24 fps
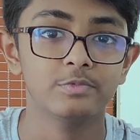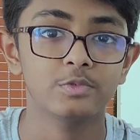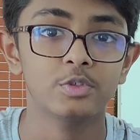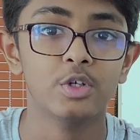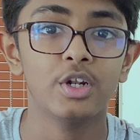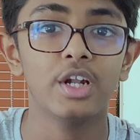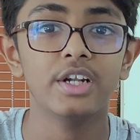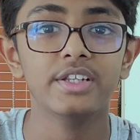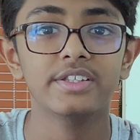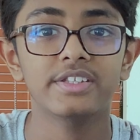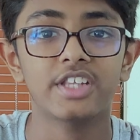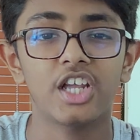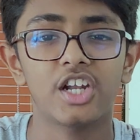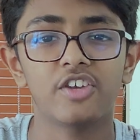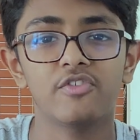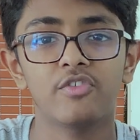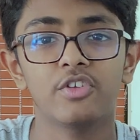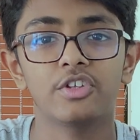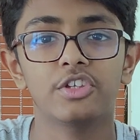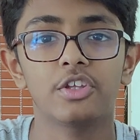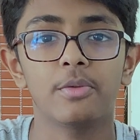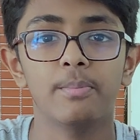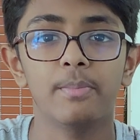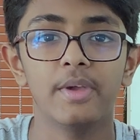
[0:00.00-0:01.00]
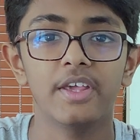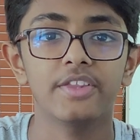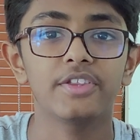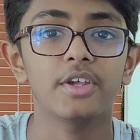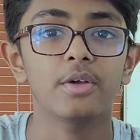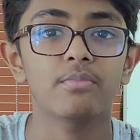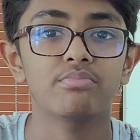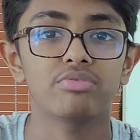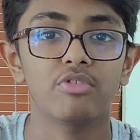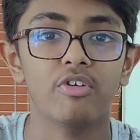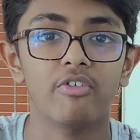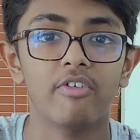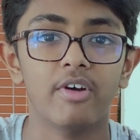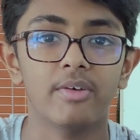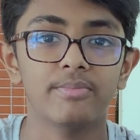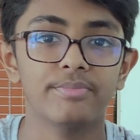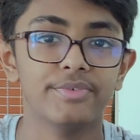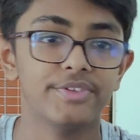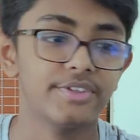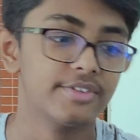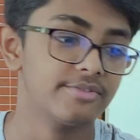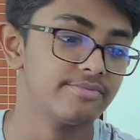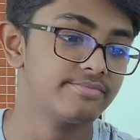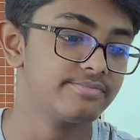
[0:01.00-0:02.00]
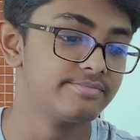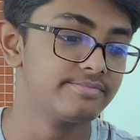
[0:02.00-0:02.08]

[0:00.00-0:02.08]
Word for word: So let's start with some basic programs.